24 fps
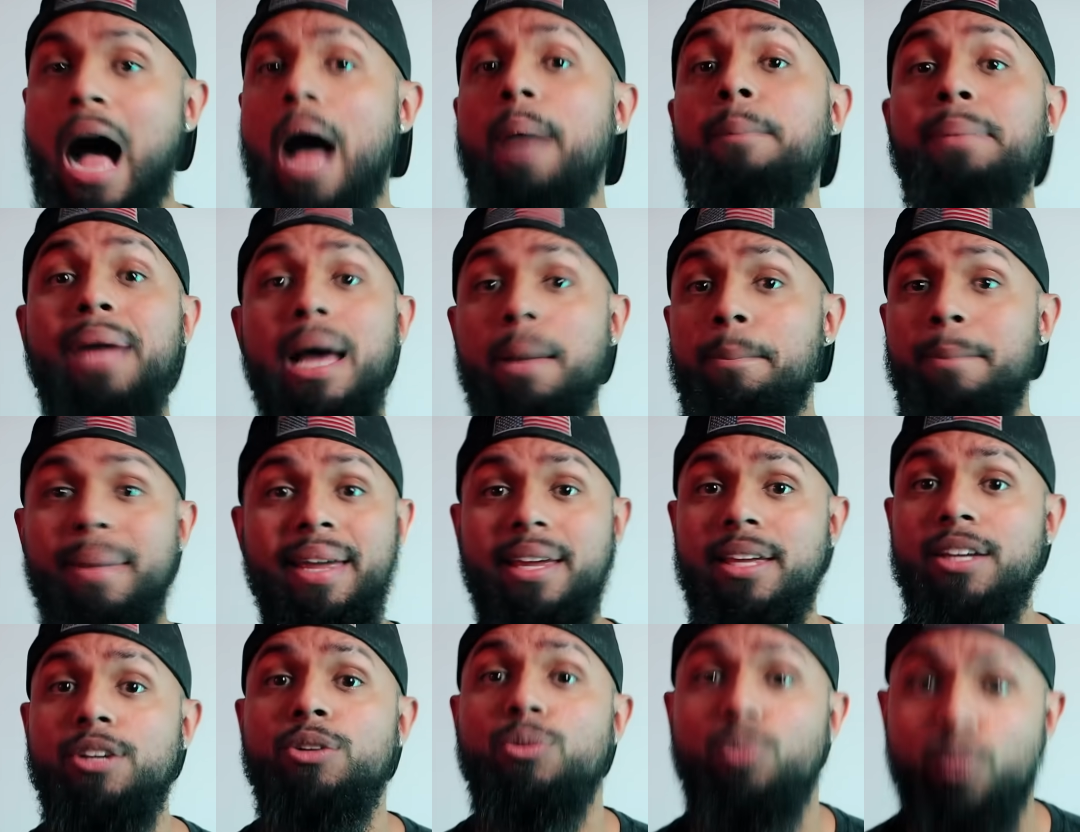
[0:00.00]
I'm not
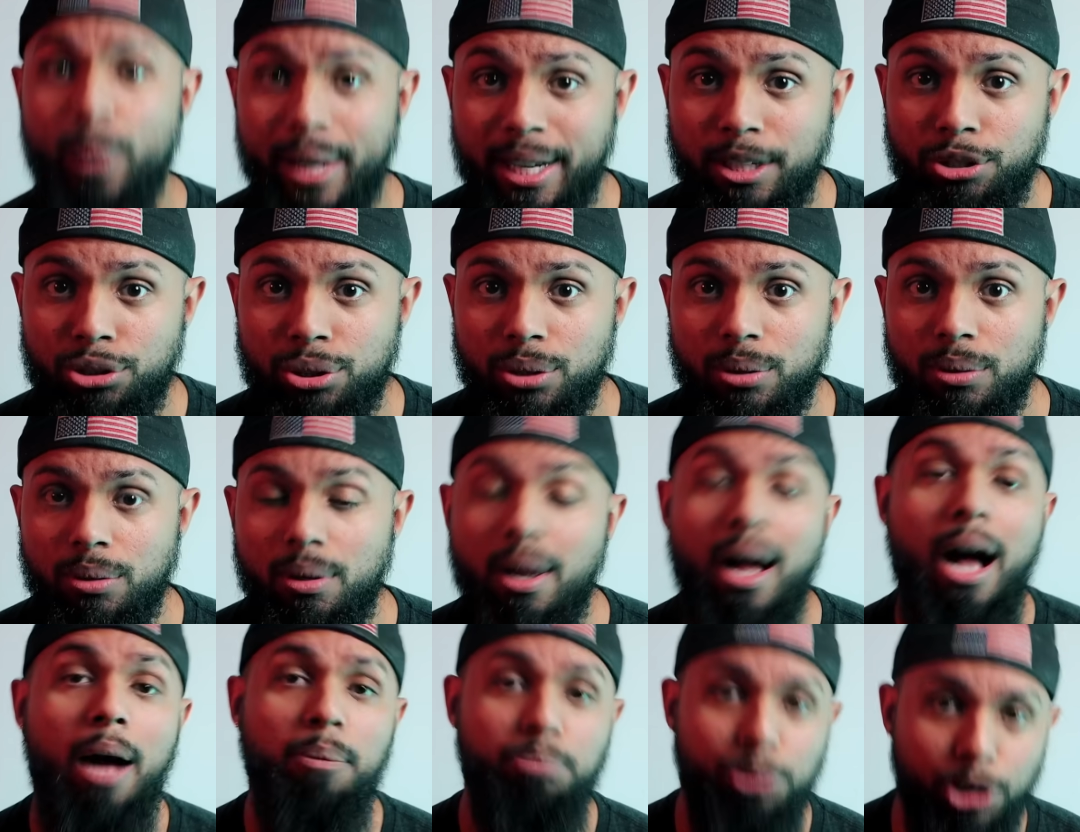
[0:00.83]
making it
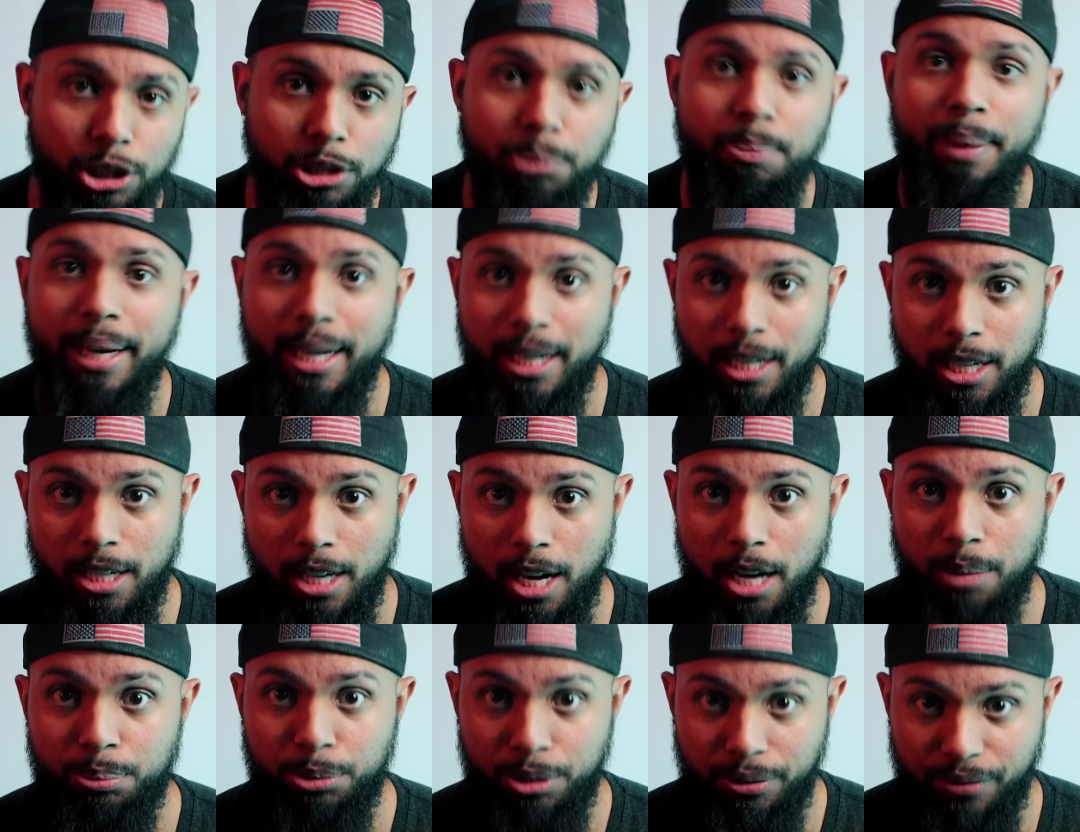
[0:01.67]
racial, I'm just making
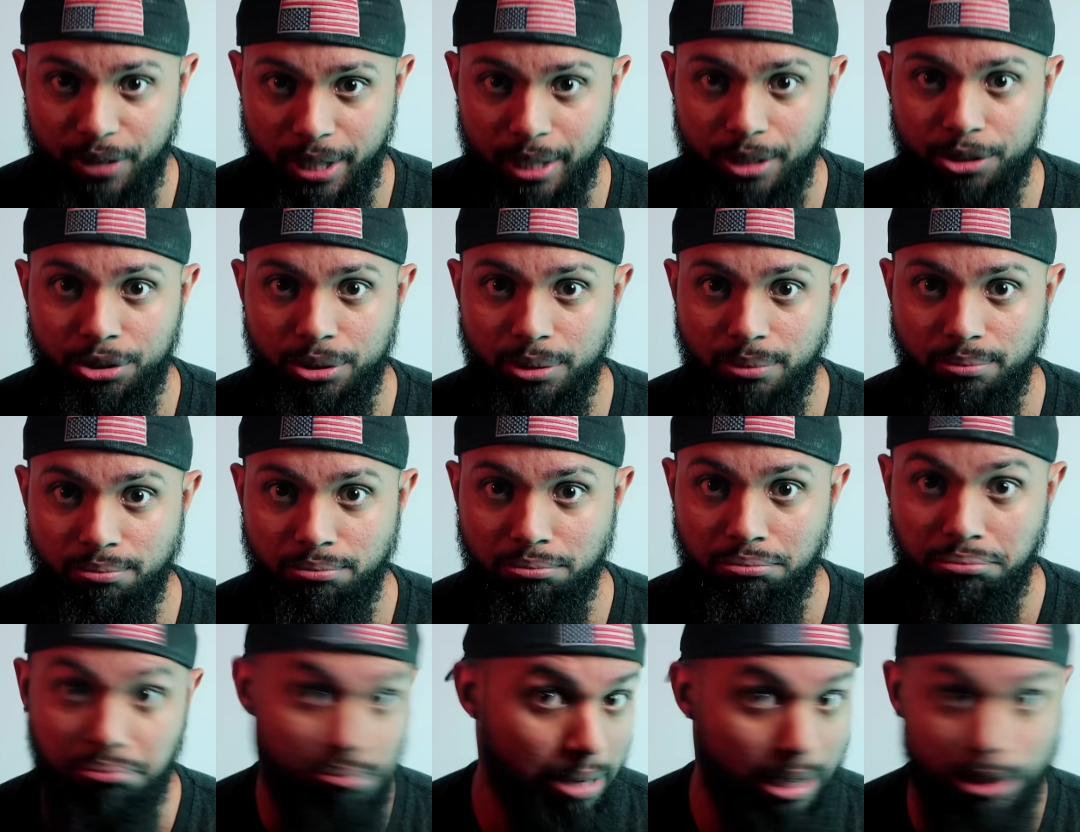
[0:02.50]
an observation.
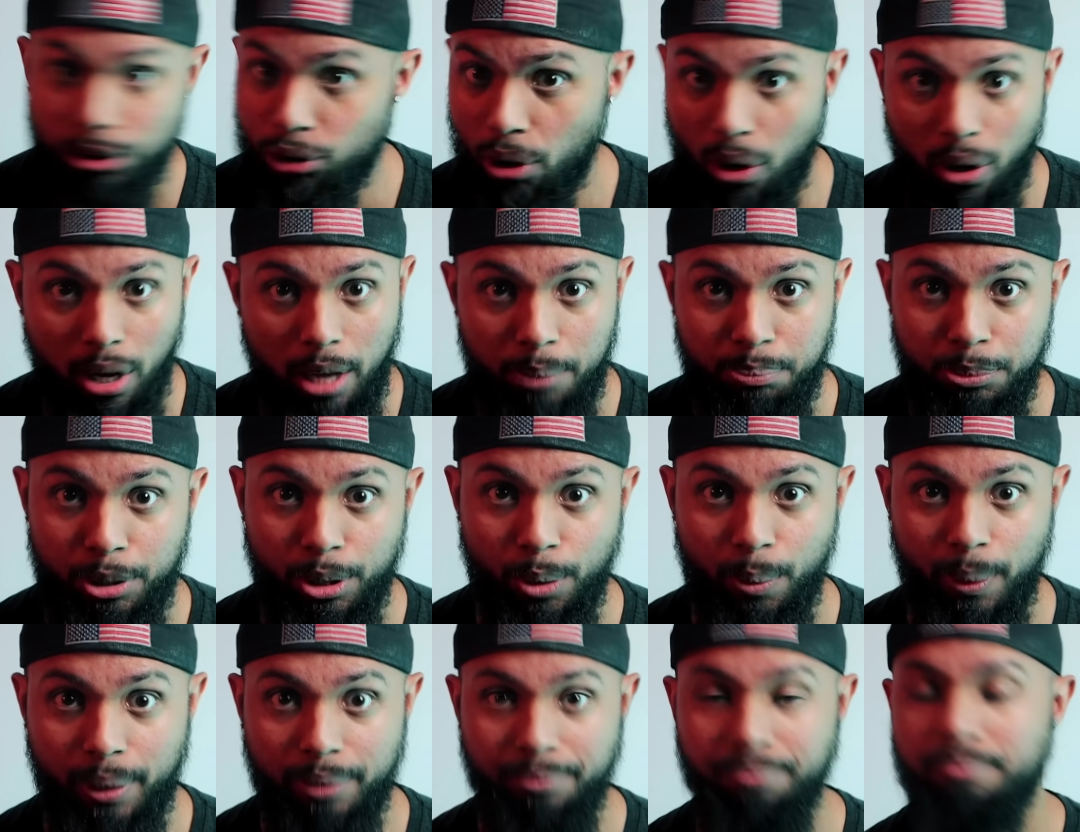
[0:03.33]
That's all I'm
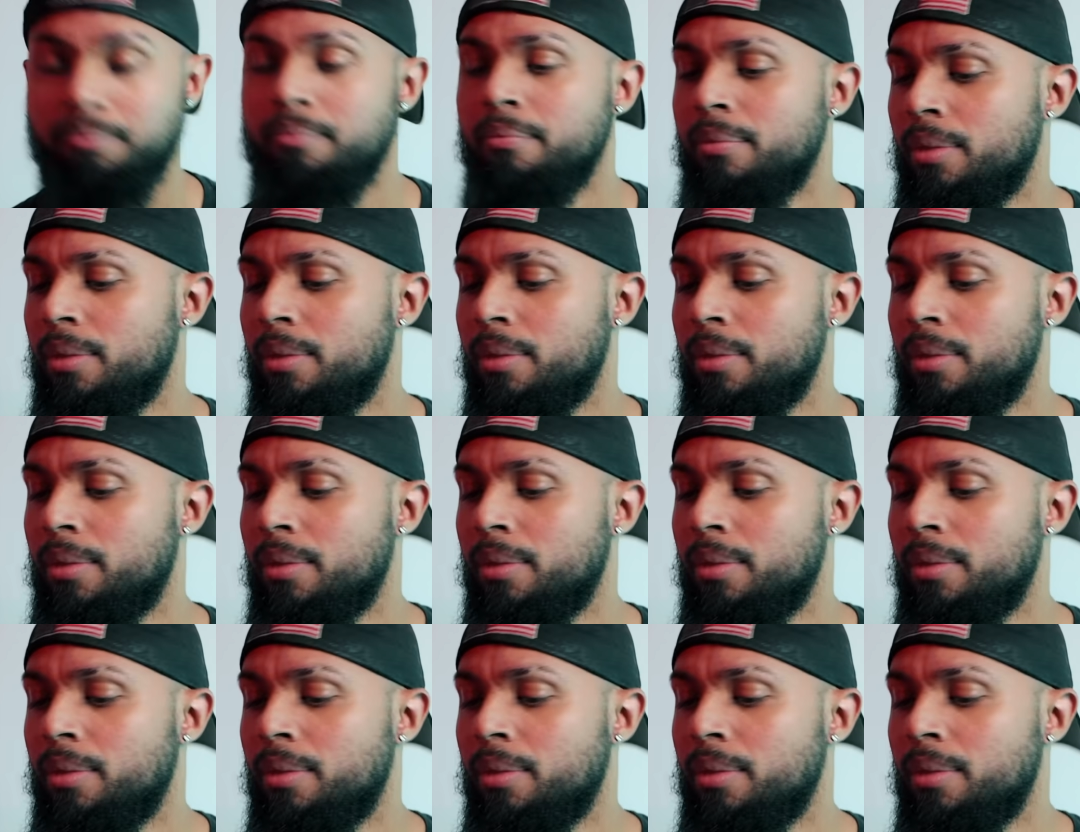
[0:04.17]
doing.